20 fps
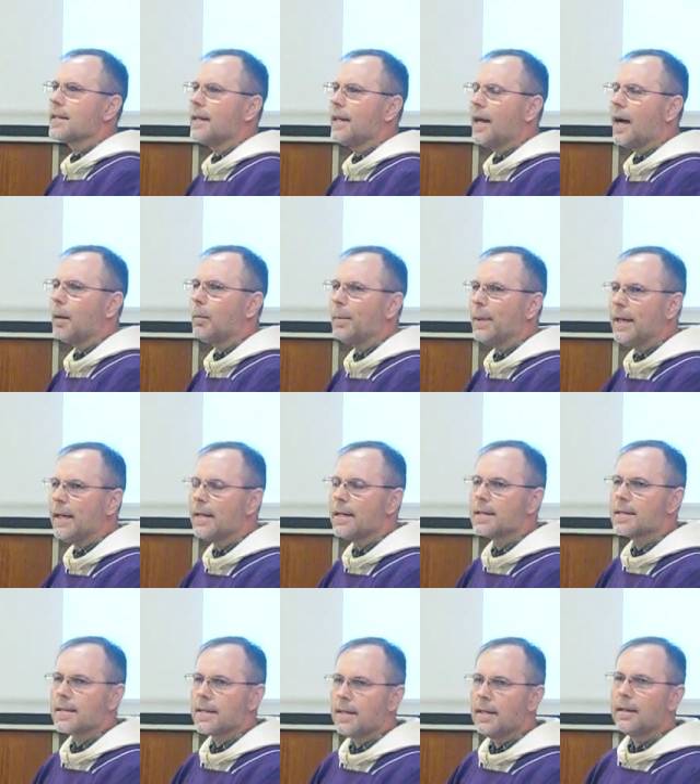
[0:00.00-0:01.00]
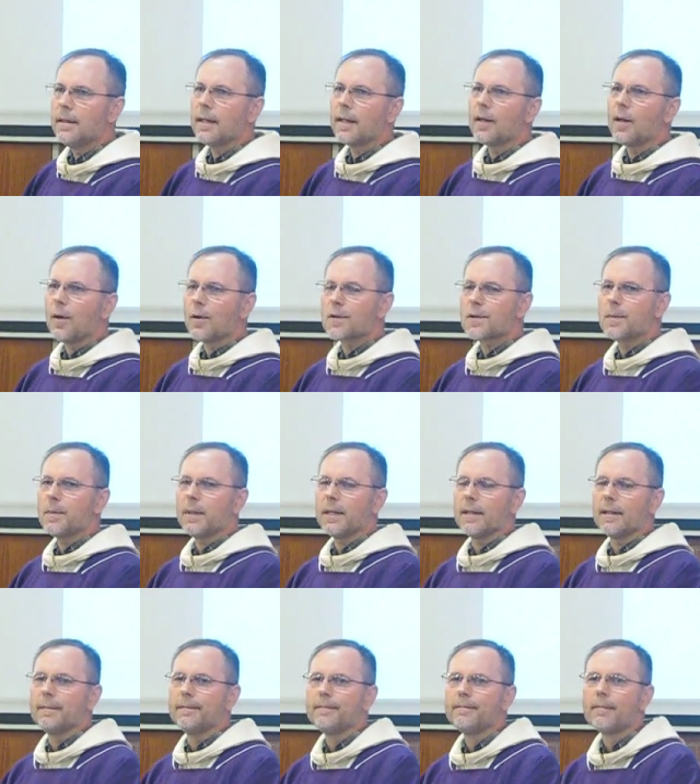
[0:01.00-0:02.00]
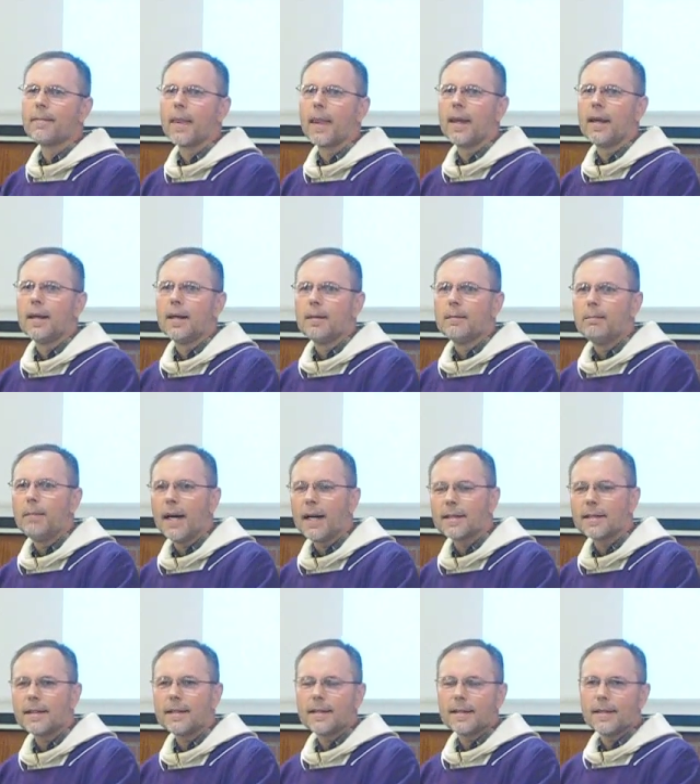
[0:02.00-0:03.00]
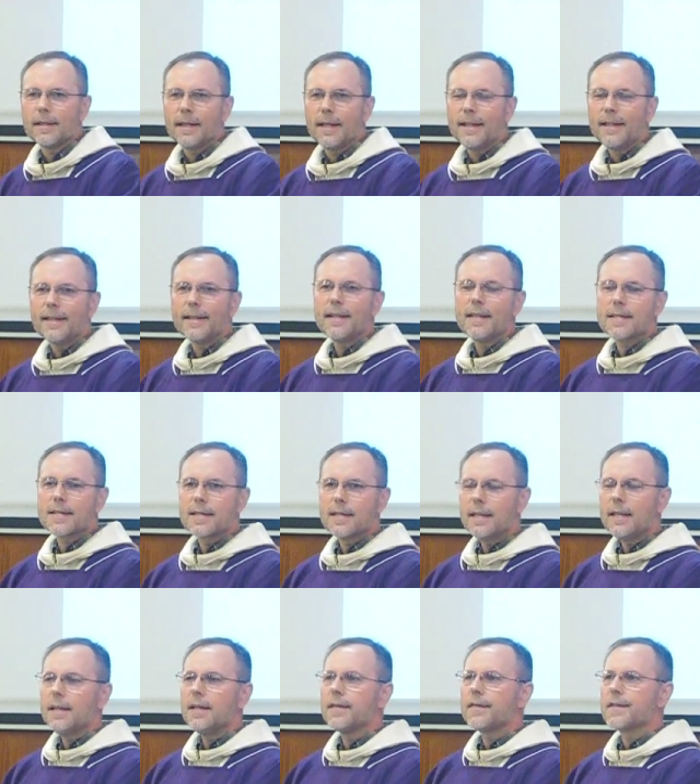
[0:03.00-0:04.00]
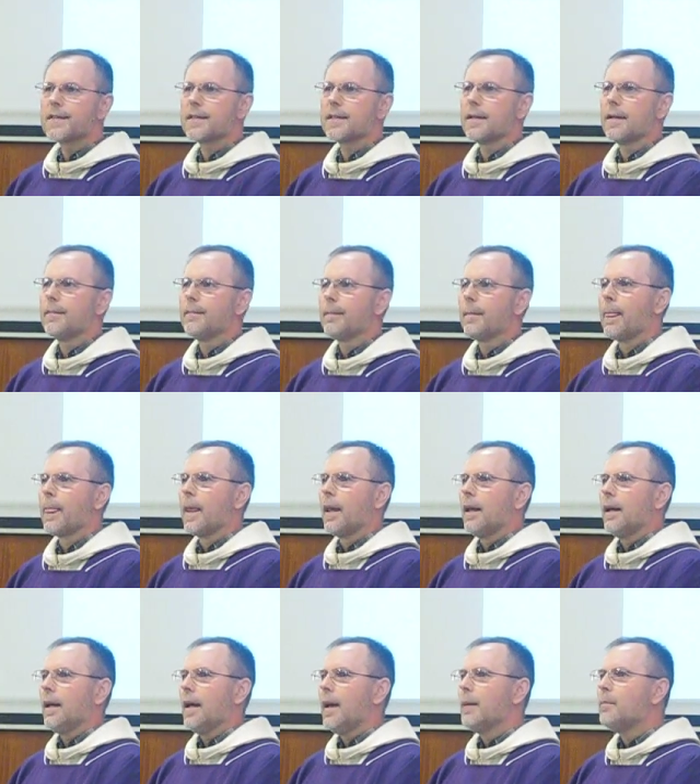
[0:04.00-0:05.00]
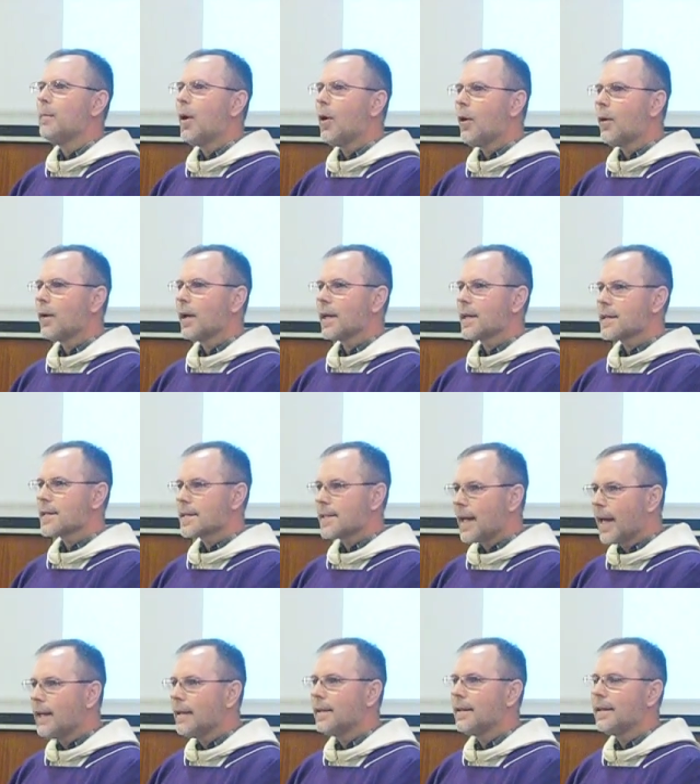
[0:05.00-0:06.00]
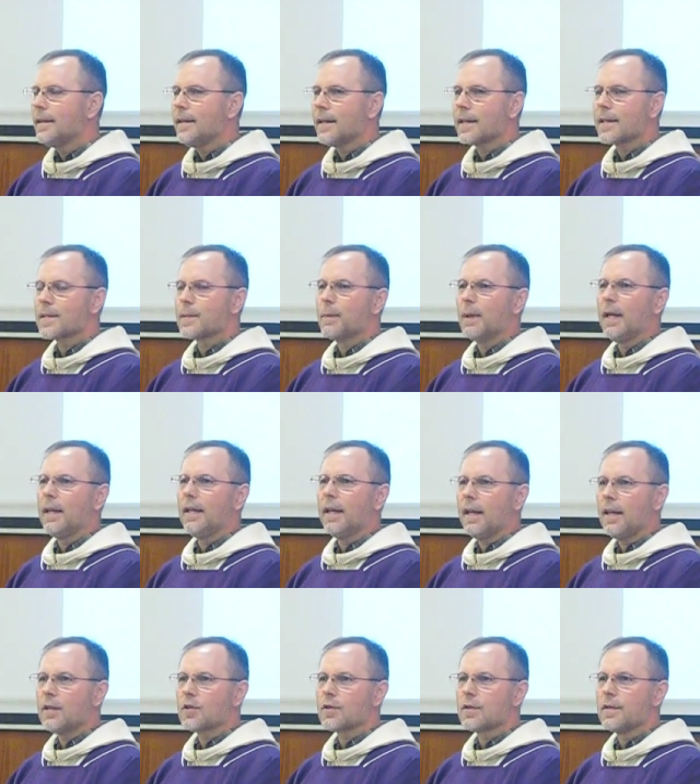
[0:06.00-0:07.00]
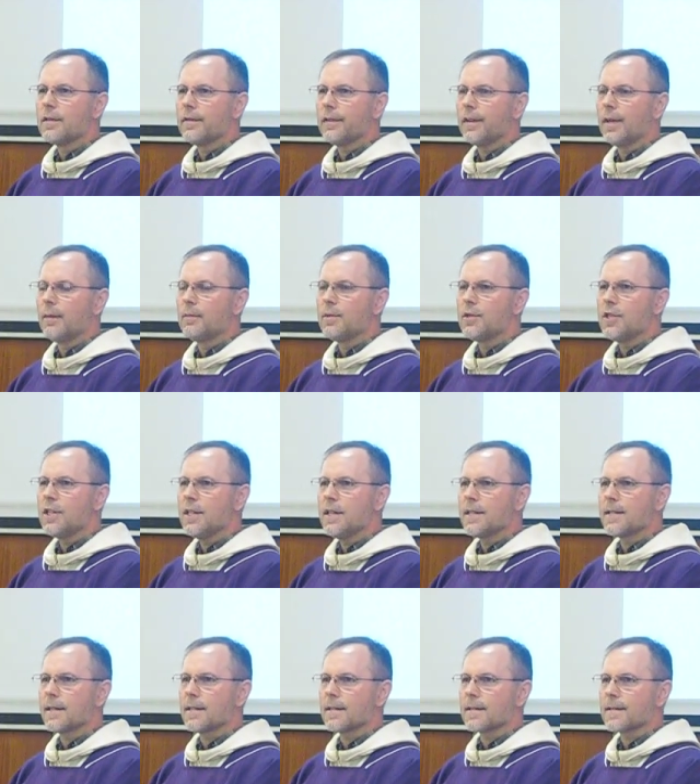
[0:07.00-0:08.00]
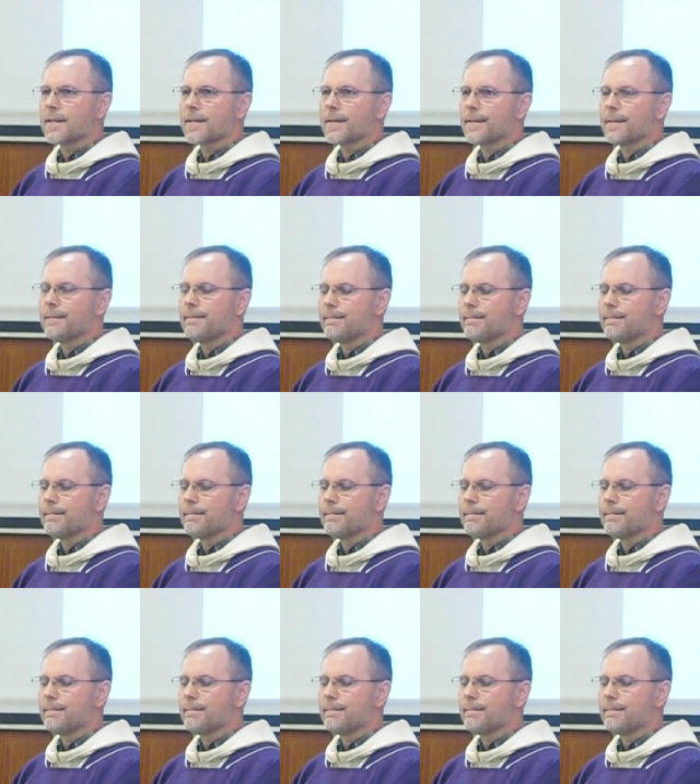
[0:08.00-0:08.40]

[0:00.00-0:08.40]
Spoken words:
reappears in the Gospel, but it receives a more extended explanation from Jesus.